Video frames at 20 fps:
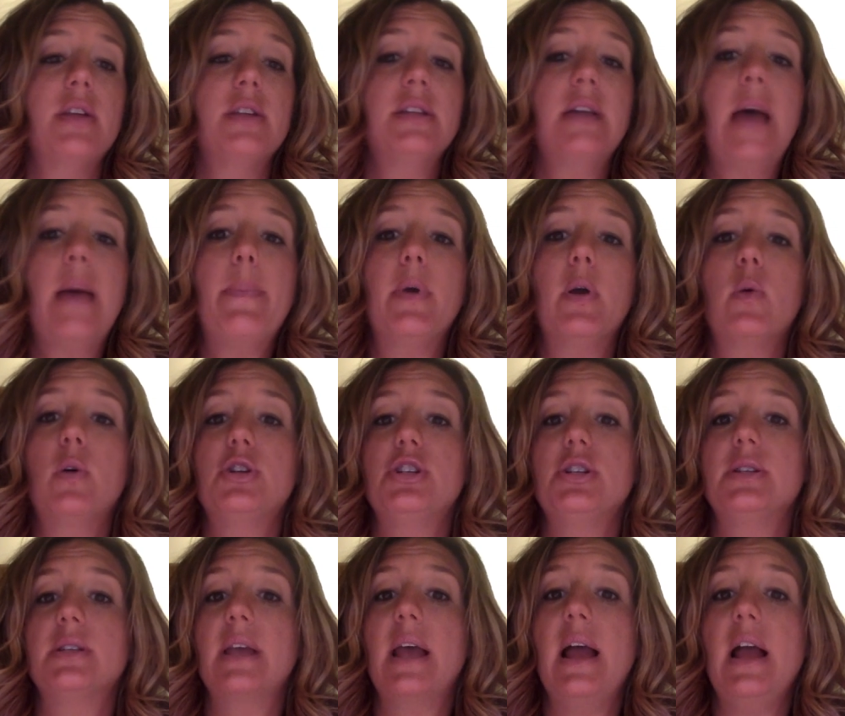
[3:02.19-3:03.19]
the topic, which
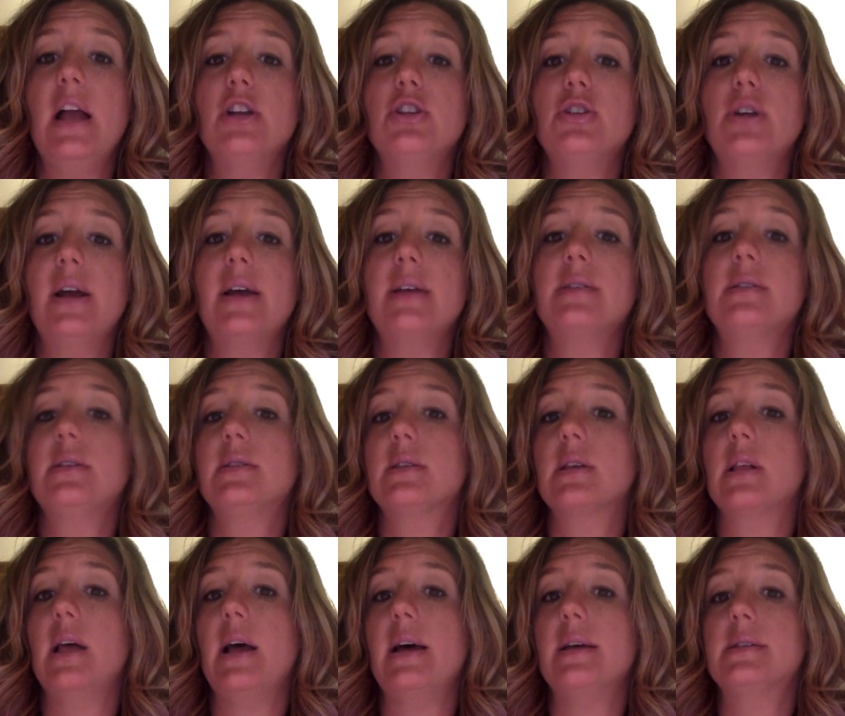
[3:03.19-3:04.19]
is contrast. It's
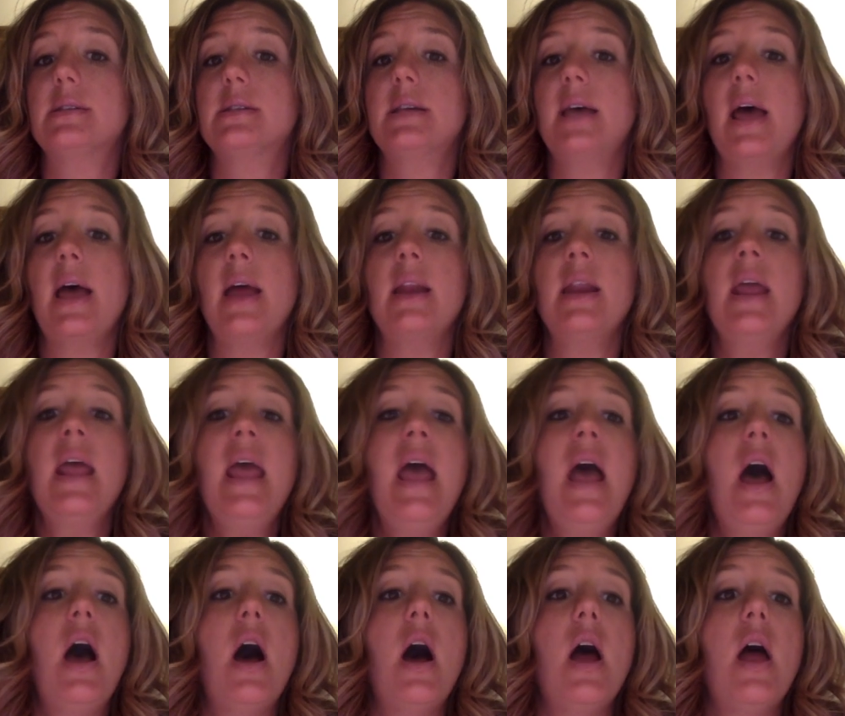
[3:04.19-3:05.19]
class 10
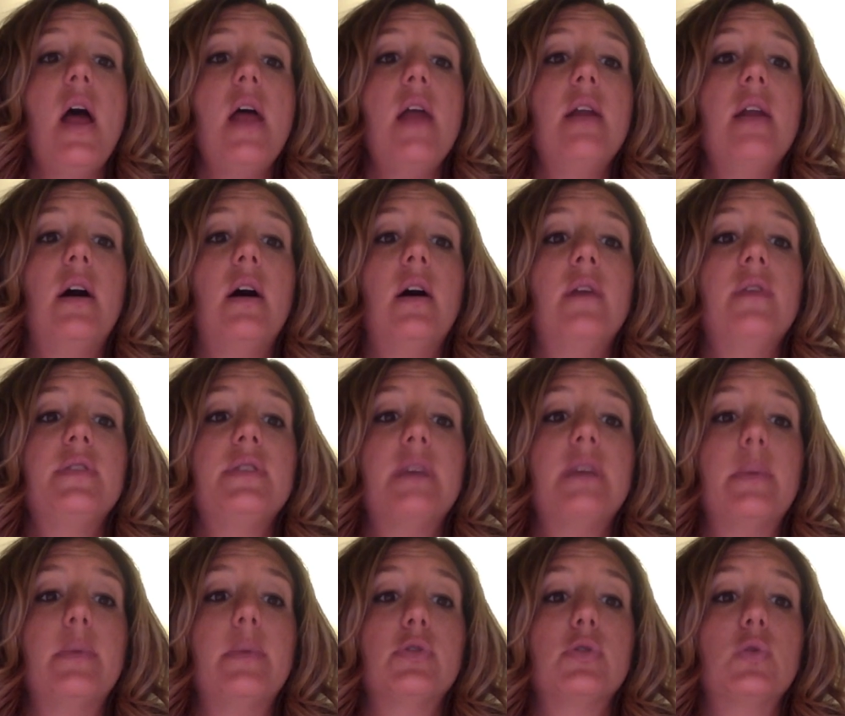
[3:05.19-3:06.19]
and of
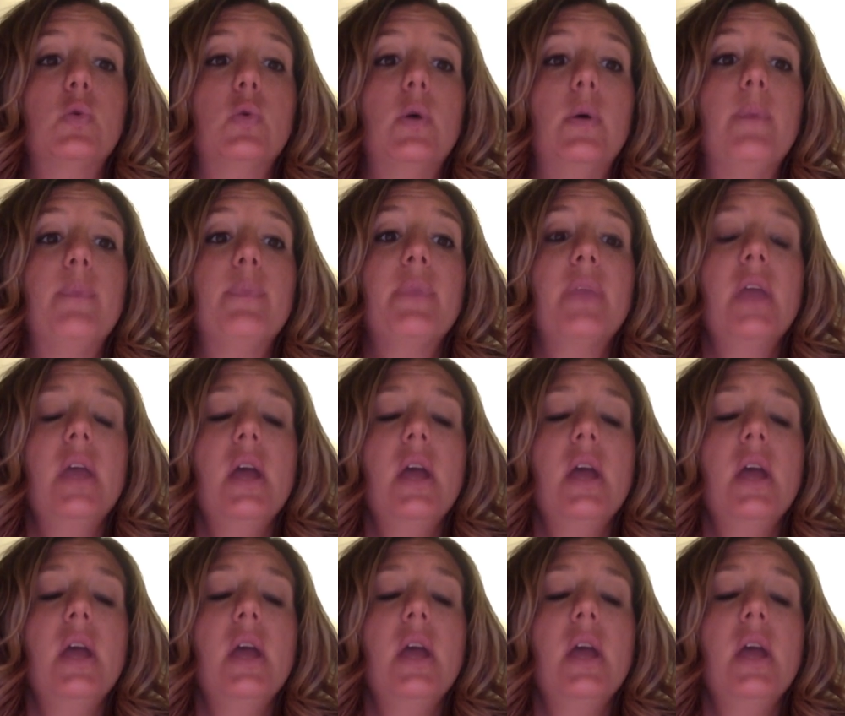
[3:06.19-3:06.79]
summer school.